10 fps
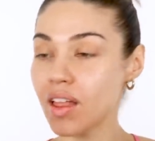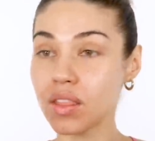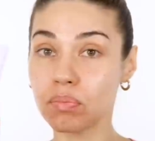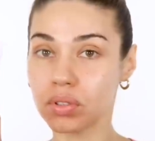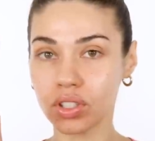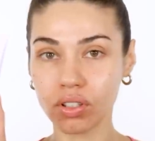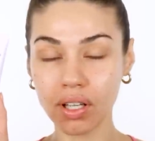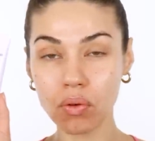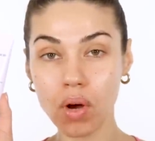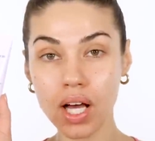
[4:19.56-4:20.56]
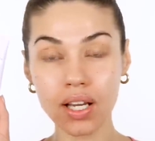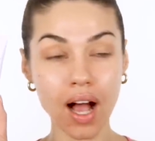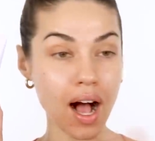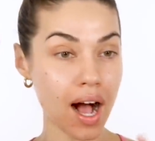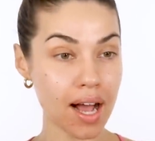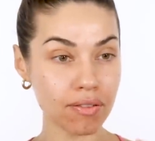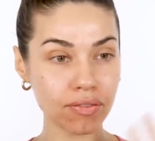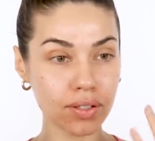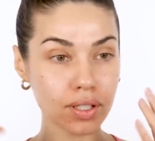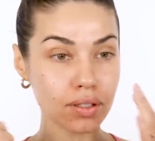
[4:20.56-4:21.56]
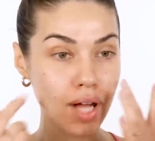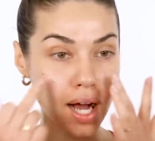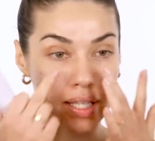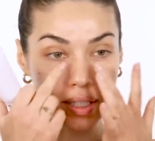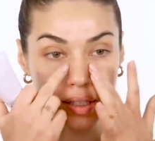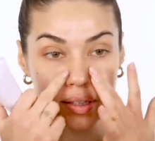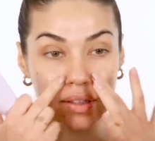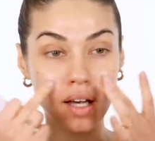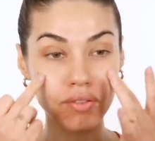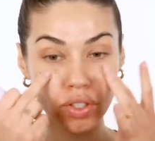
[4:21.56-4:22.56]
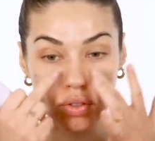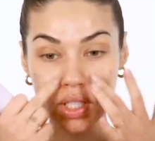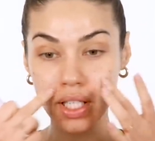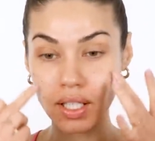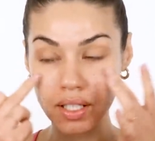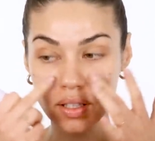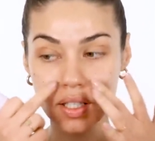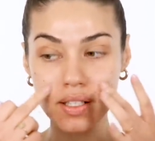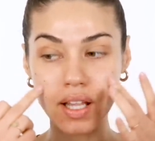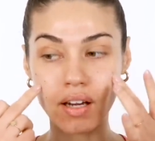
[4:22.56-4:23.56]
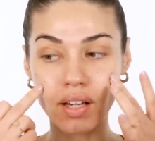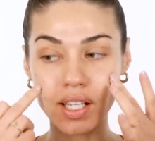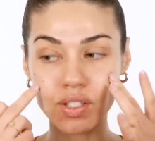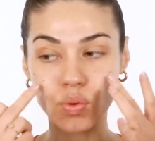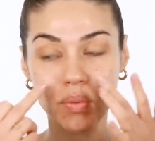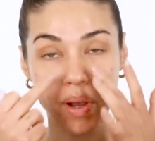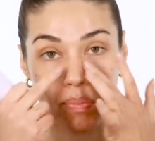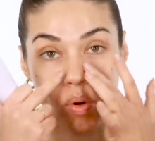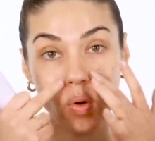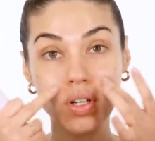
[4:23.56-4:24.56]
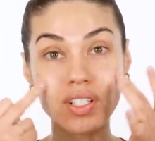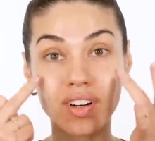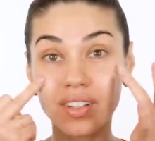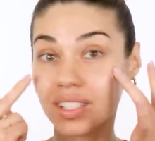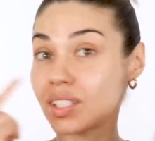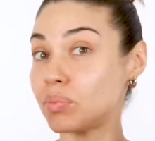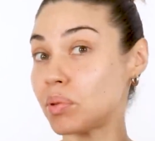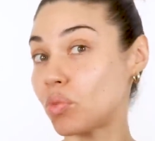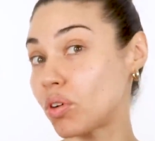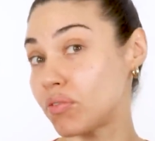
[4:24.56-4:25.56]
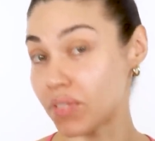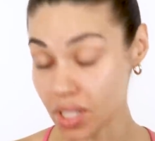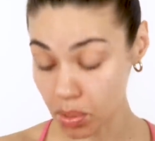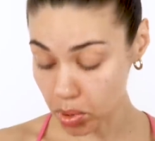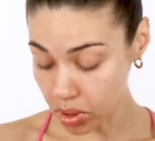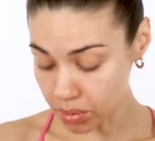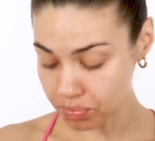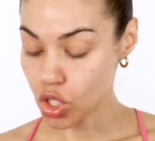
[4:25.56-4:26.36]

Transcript: The blurring one, I feel I love using it in these areas where my pores are a little bit more visible.